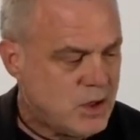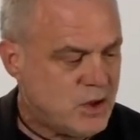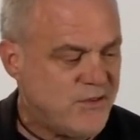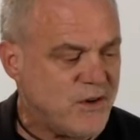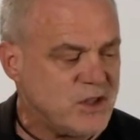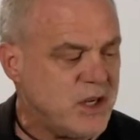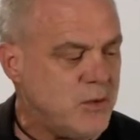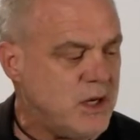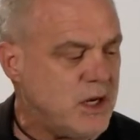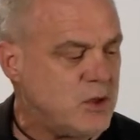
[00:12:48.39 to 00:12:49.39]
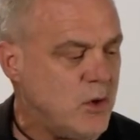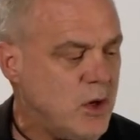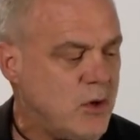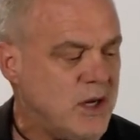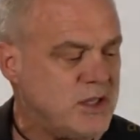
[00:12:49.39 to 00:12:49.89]
So the first thing we did is we
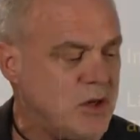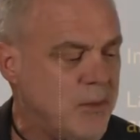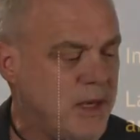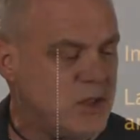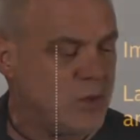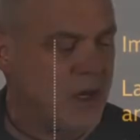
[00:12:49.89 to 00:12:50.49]
increased our base